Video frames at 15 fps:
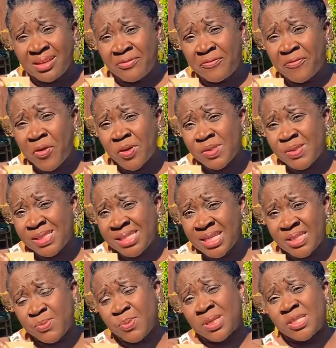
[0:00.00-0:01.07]
4 to
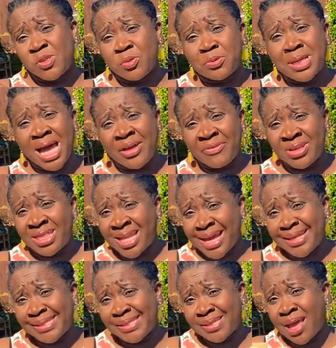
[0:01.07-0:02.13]
6 weeks, you would have a
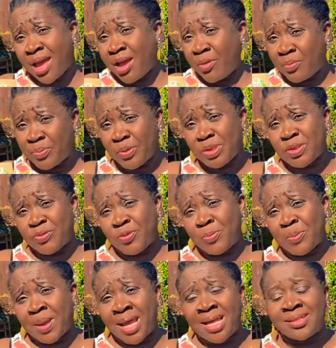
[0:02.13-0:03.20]
nice, beautiful
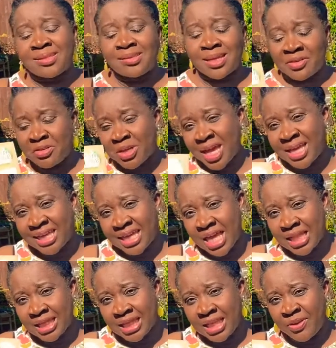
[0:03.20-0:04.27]
plant that you can
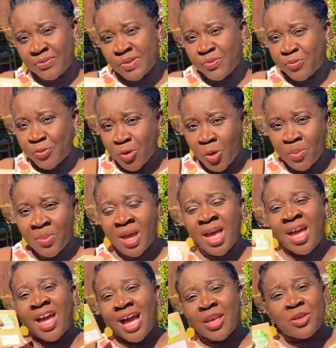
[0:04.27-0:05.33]
get leaves from,
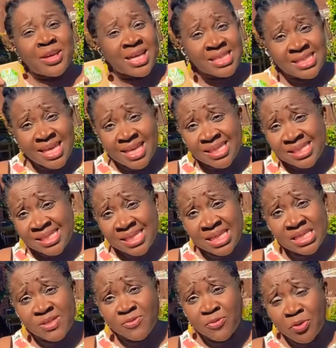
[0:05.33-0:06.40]
and you can take
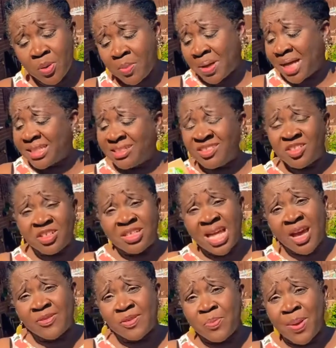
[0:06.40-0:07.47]
seeds from, and you don't
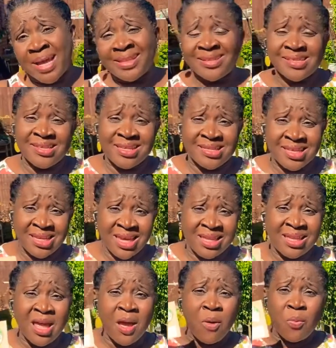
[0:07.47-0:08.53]
have to buy the seeds again.
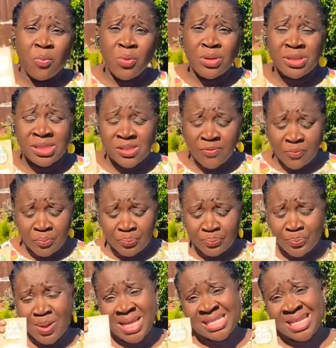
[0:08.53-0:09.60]
Once you've
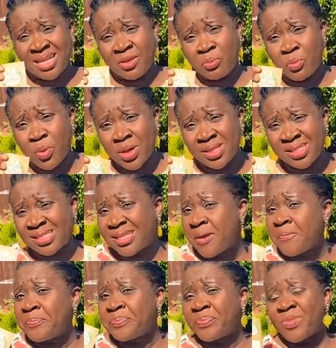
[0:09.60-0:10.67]
planted it once,
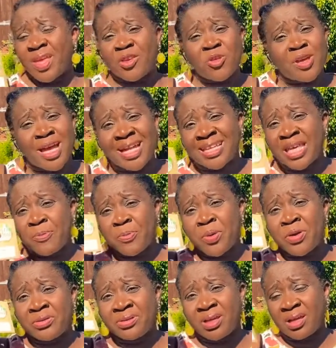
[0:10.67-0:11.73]
you can keep
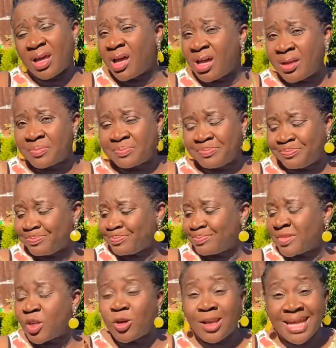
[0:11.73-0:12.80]
on
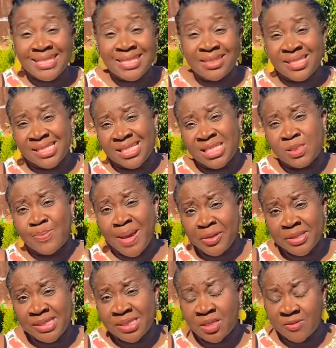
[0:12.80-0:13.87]
collecting the seeds by
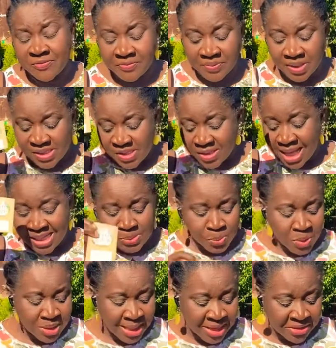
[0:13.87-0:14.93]
yourself. So that's
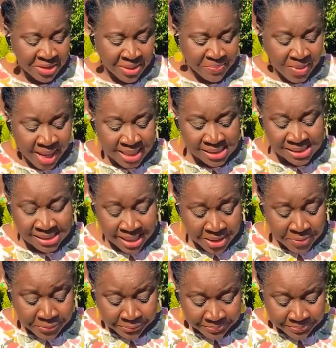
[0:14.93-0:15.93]
one that you can plant now.